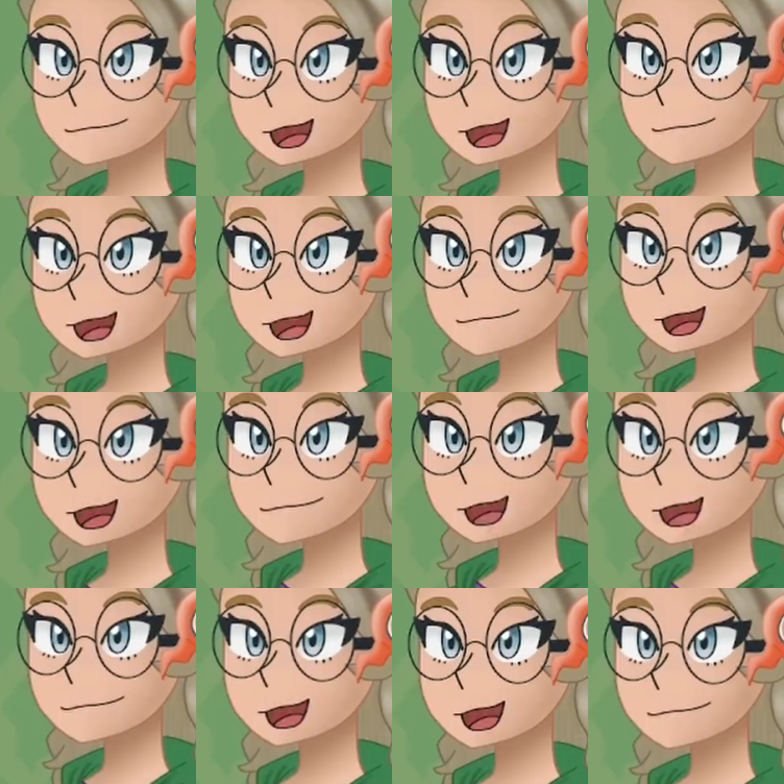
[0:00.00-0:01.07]
despite
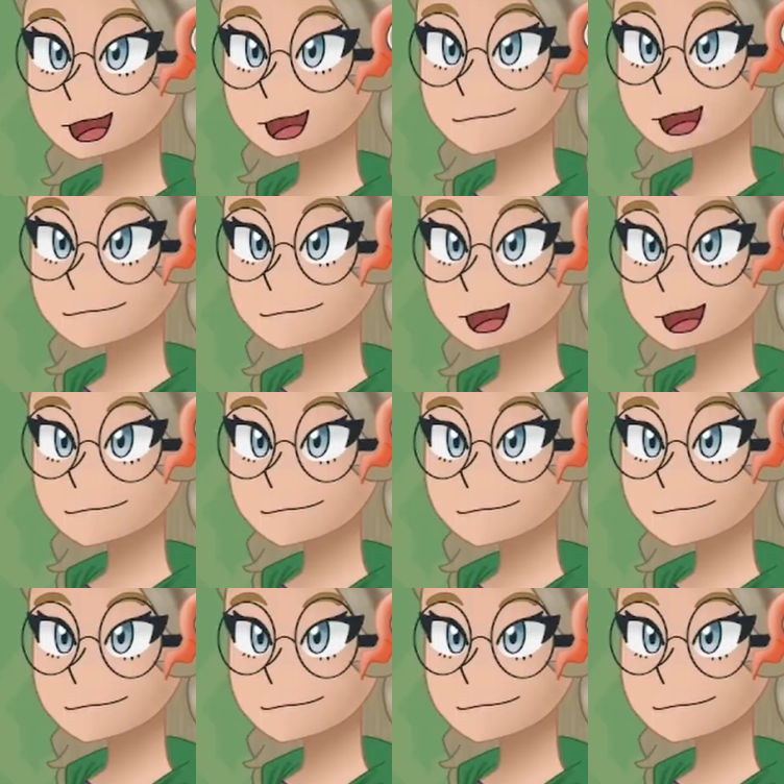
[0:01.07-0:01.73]
expecting it to switch.